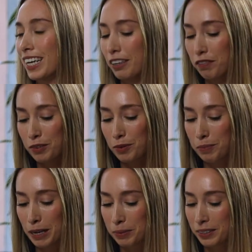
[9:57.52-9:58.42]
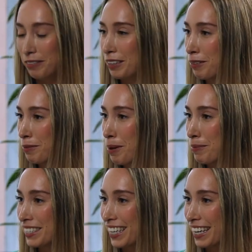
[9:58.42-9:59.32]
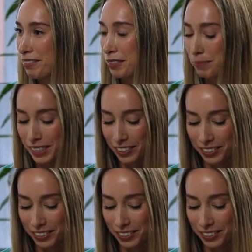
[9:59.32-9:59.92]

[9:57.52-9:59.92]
And a few more people living with mum and dad for a bit